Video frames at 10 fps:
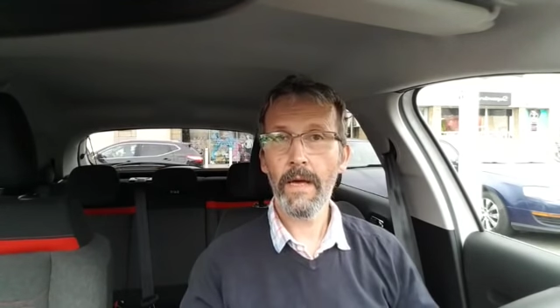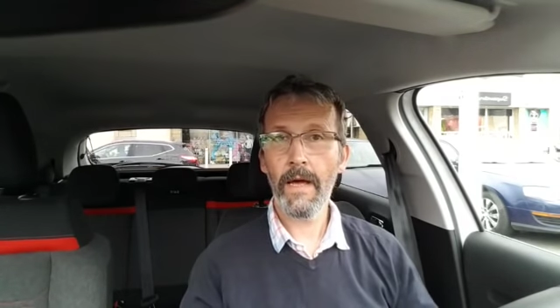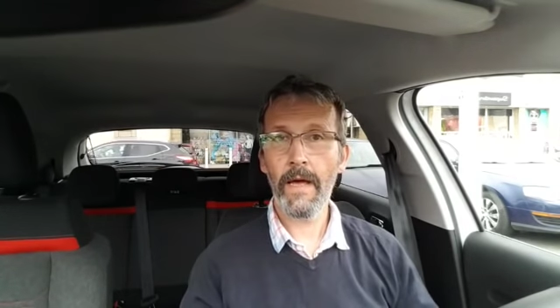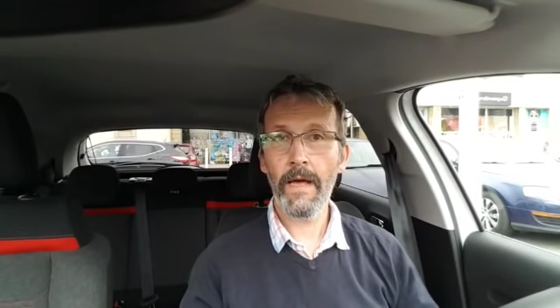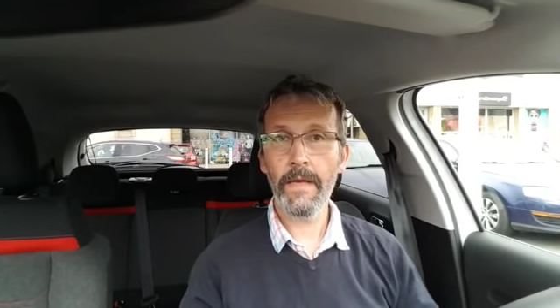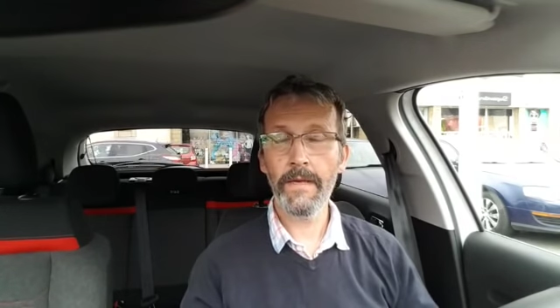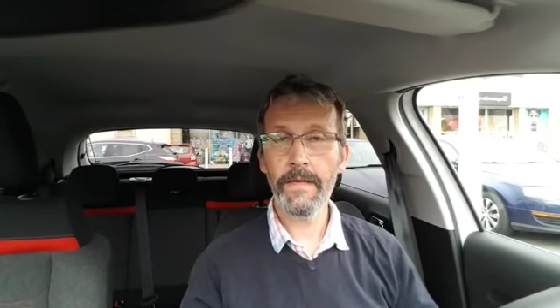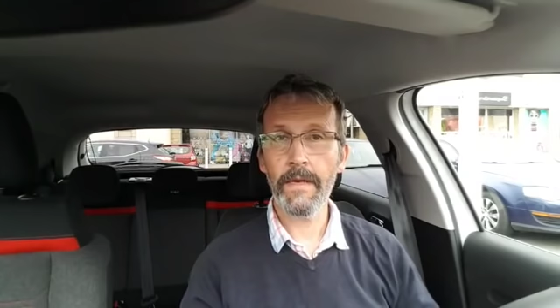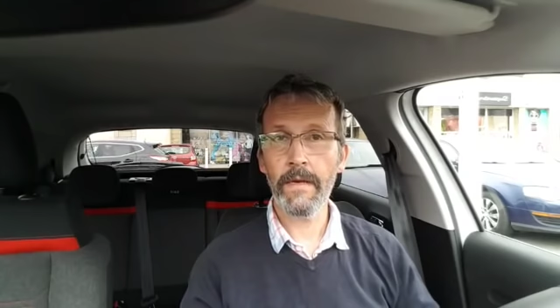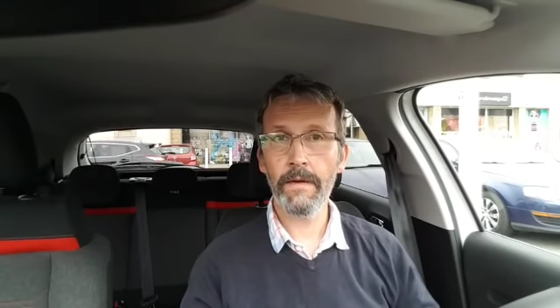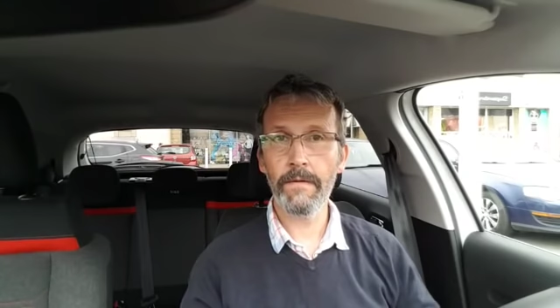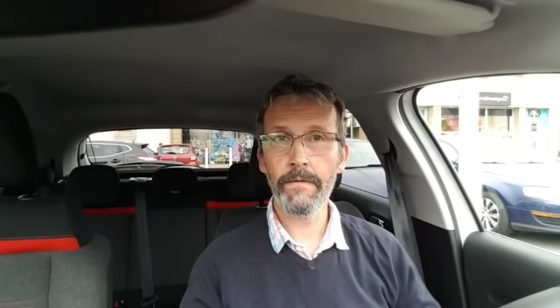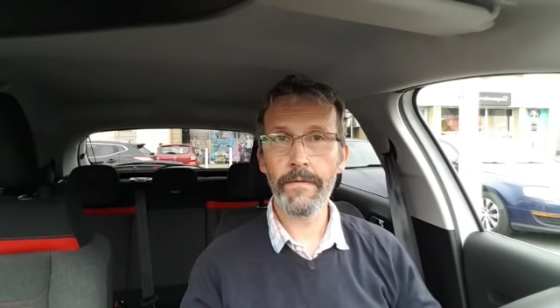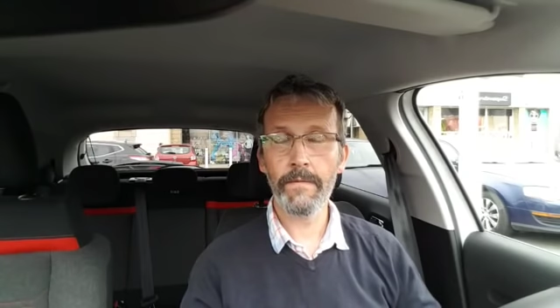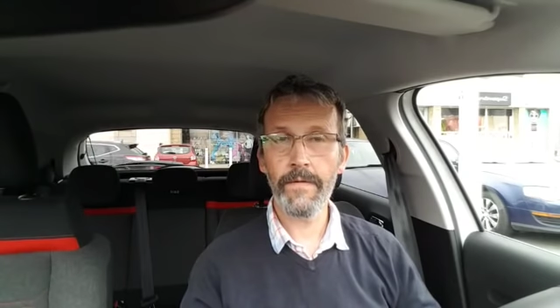and
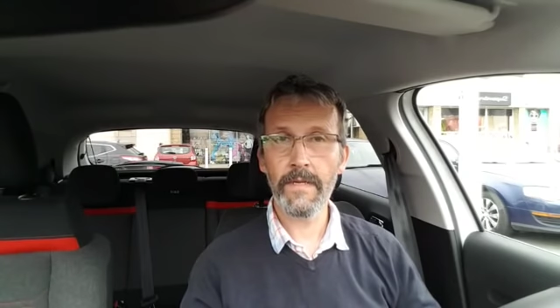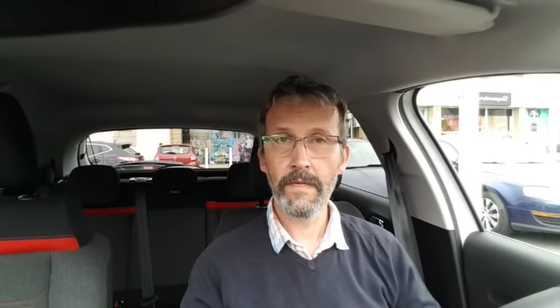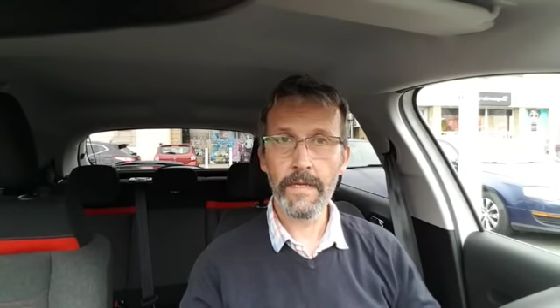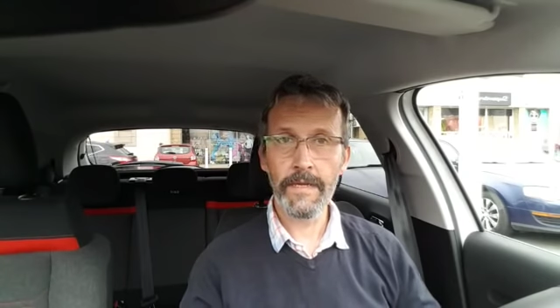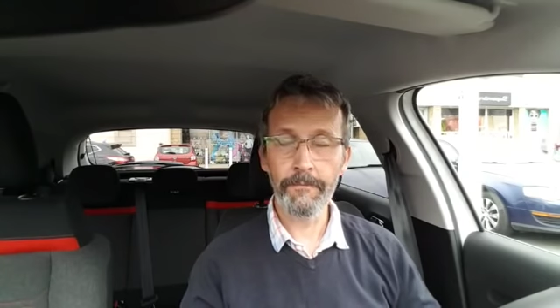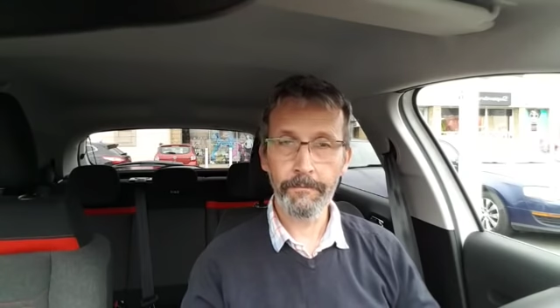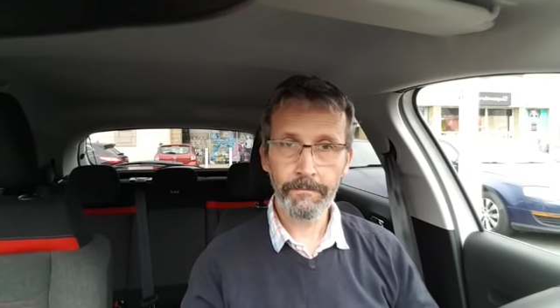from Faslane,